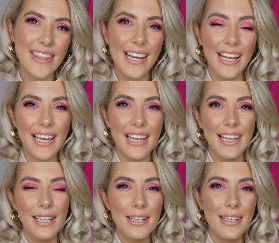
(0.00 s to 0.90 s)
and then like a
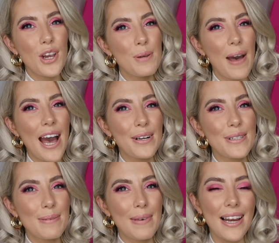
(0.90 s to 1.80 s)
little tote bag
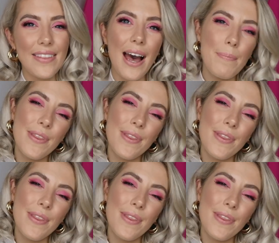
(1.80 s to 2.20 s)
or something like that.